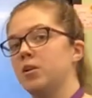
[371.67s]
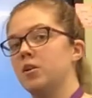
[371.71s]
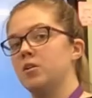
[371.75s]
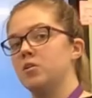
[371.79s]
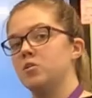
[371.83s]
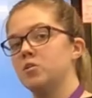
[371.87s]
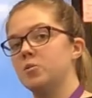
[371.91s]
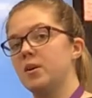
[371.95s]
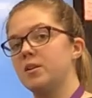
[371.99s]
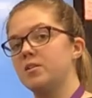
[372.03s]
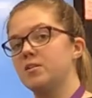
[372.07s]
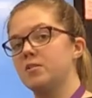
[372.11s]

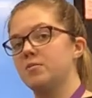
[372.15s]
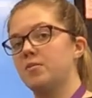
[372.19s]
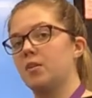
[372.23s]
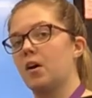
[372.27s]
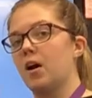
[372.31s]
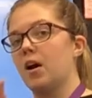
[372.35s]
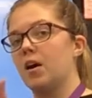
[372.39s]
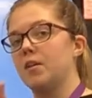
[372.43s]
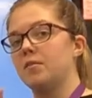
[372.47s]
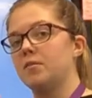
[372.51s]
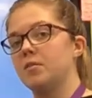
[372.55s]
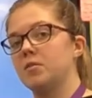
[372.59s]

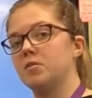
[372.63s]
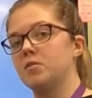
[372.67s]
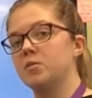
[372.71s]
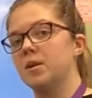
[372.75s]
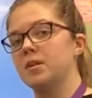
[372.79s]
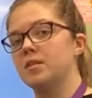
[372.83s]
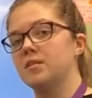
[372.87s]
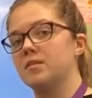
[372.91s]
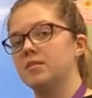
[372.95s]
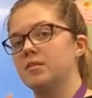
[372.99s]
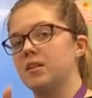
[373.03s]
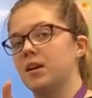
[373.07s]
25,
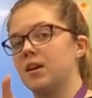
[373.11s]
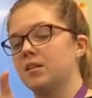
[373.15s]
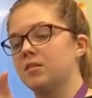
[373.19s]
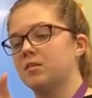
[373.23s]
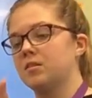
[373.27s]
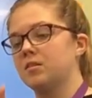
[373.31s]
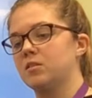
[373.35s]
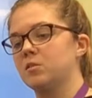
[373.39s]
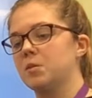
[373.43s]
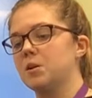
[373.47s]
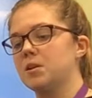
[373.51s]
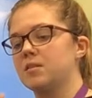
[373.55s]
26,
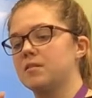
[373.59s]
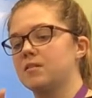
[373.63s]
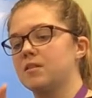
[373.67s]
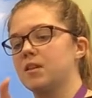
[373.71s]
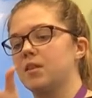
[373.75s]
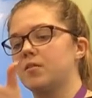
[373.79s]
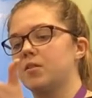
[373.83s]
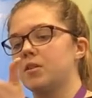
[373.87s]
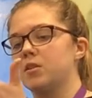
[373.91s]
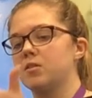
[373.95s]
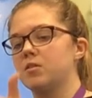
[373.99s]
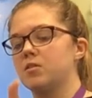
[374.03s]

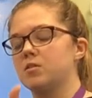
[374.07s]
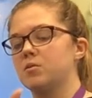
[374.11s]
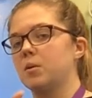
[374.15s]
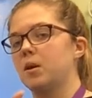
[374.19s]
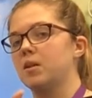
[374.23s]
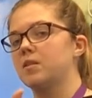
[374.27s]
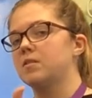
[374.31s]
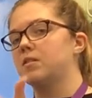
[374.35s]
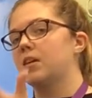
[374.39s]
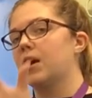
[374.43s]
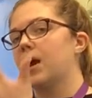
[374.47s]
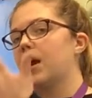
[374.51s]
27,
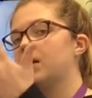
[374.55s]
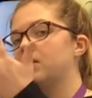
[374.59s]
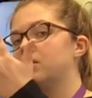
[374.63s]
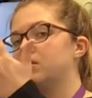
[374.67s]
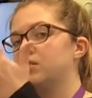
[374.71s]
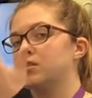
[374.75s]
28,